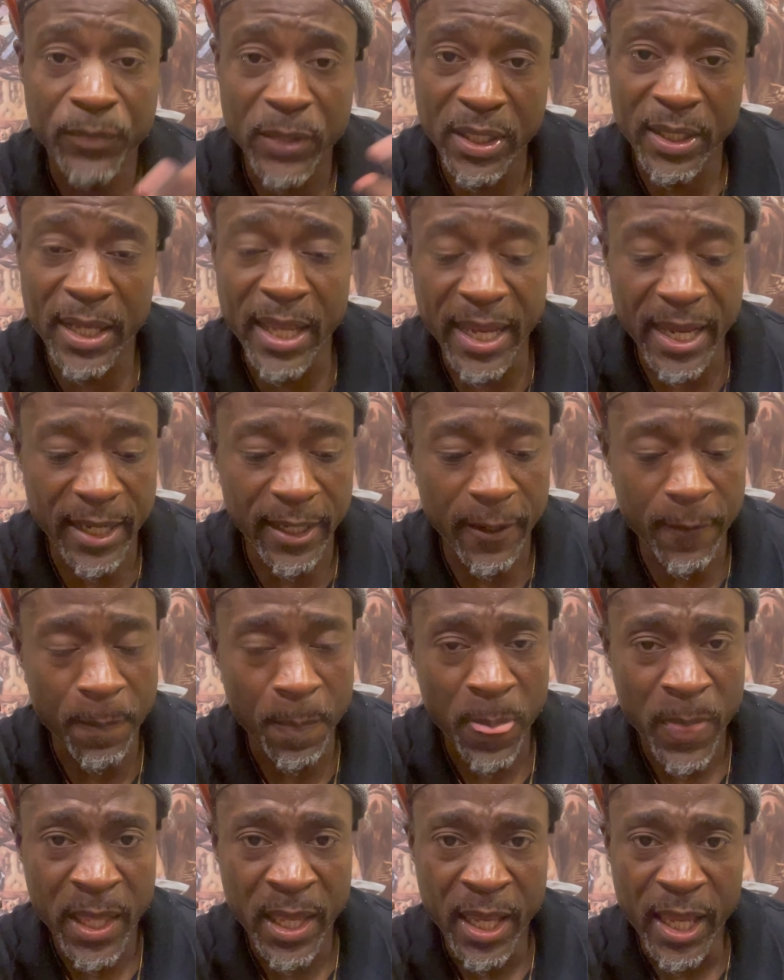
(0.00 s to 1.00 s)
in Haiti.
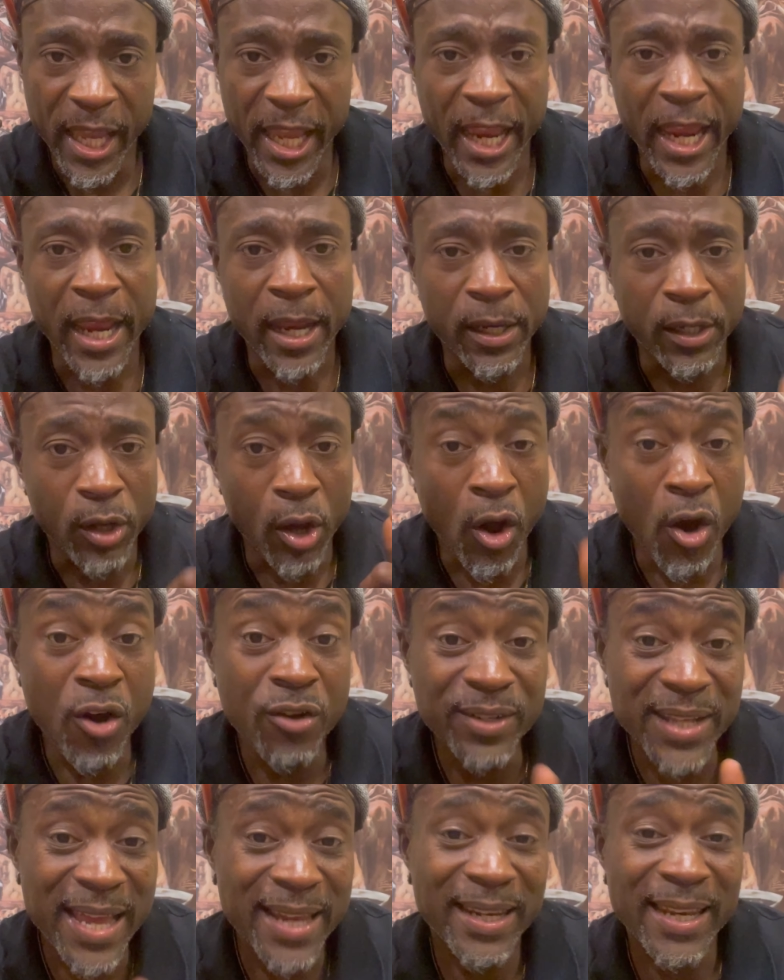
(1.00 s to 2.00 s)
And
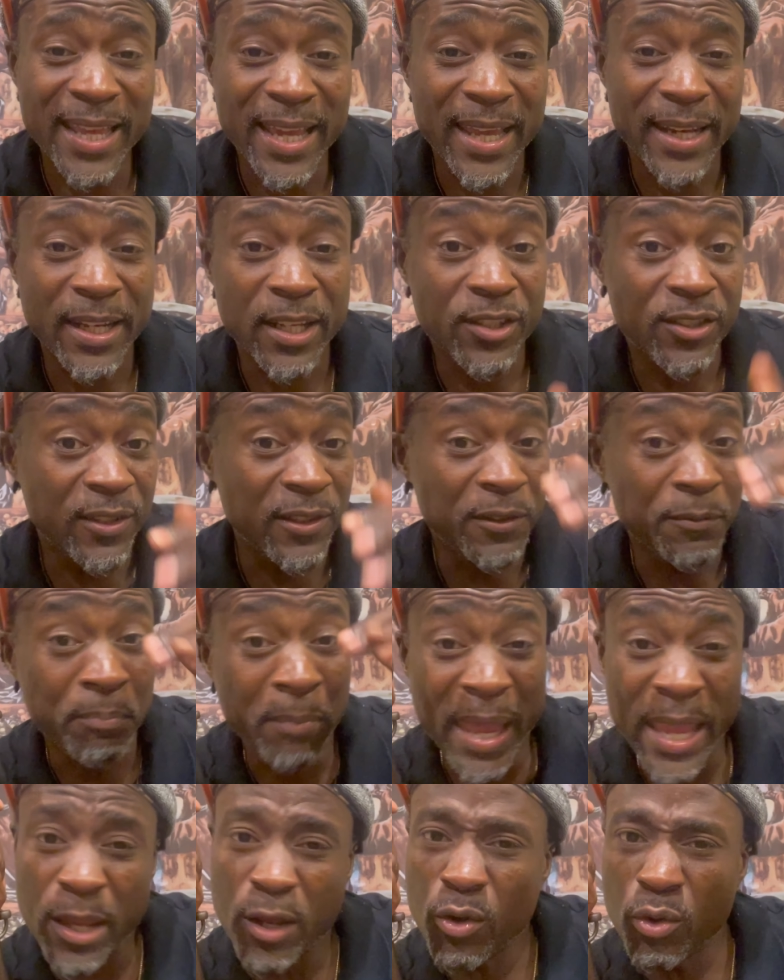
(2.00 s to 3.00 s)
on that land, there's these
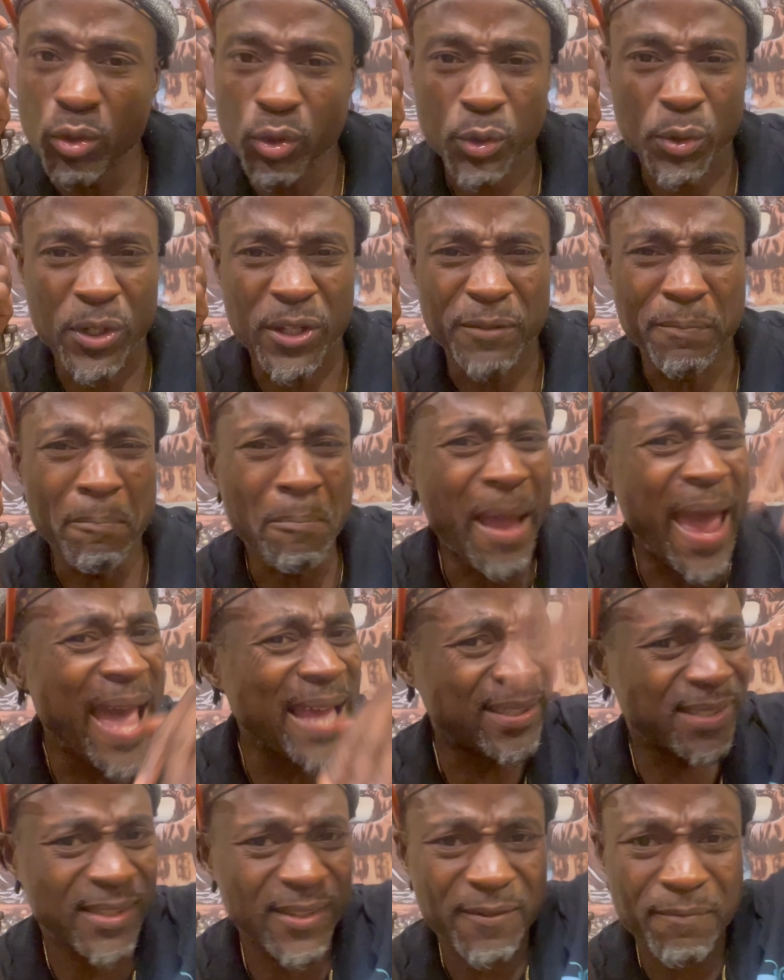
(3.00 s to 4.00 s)
mango trees,
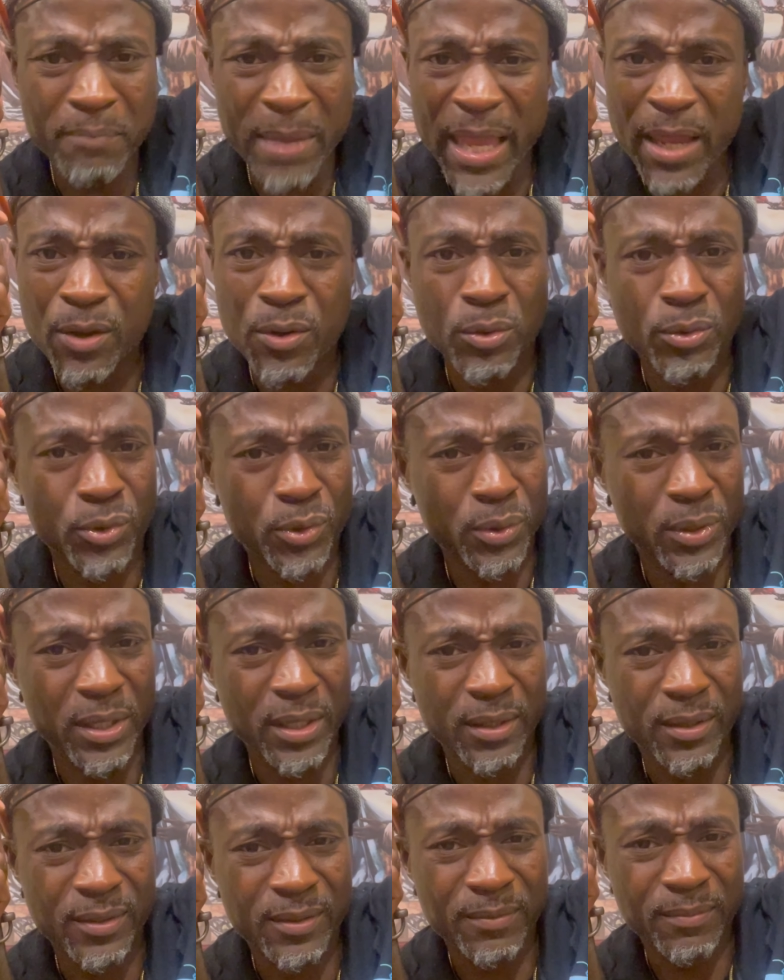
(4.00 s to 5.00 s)
massive mango
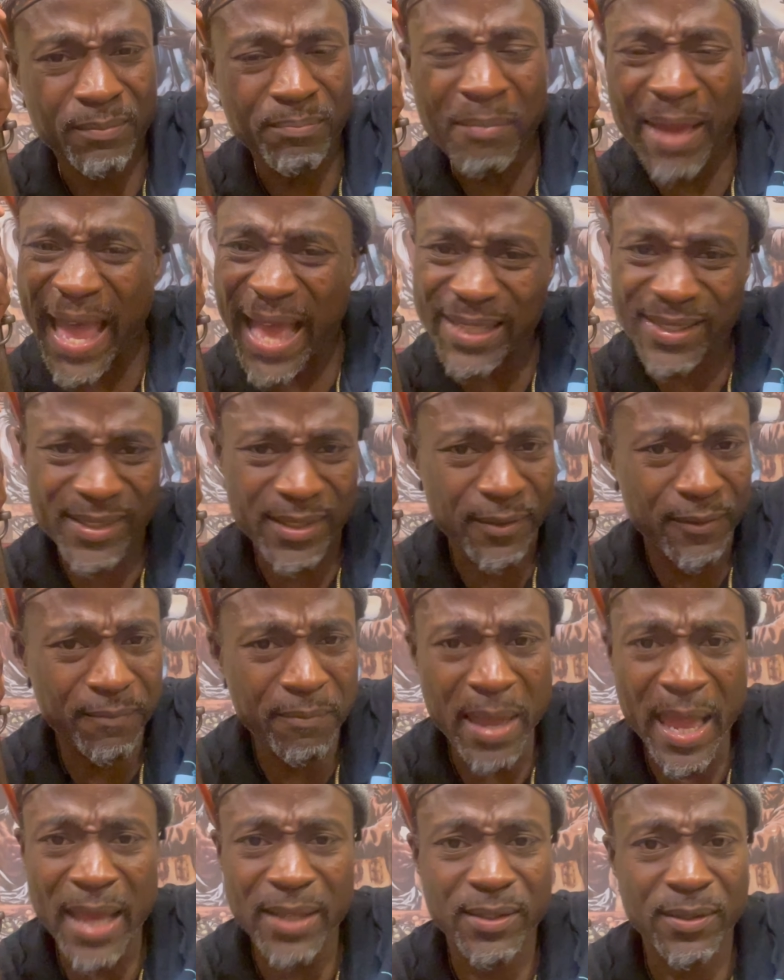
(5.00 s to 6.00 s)
trees, massive,
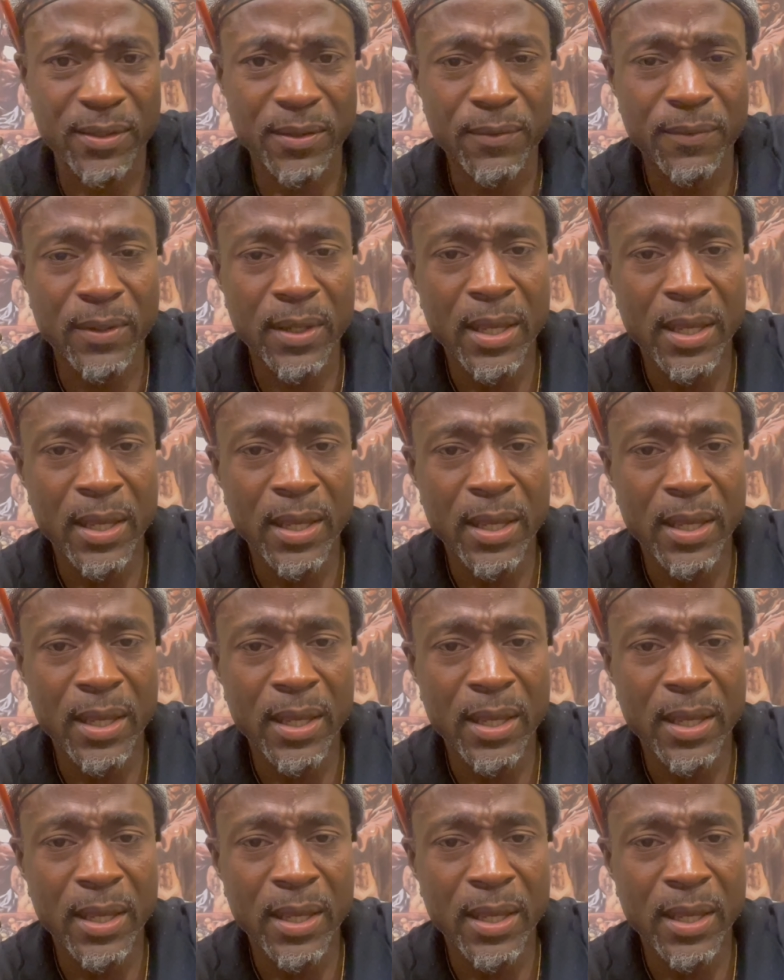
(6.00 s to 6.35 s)
massive.